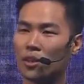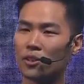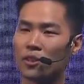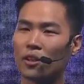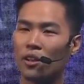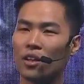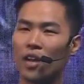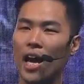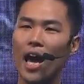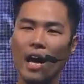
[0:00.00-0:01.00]
So
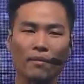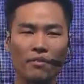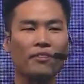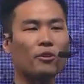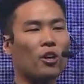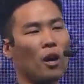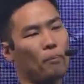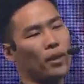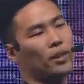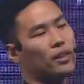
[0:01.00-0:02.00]
I have a few
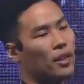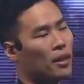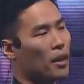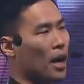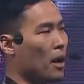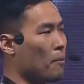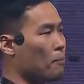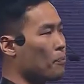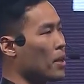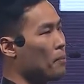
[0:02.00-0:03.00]
copies
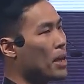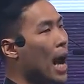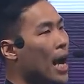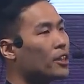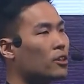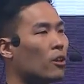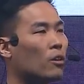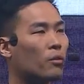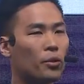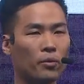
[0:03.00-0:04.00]
um, behind,
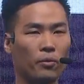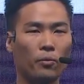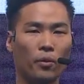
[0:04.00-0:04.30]
so you,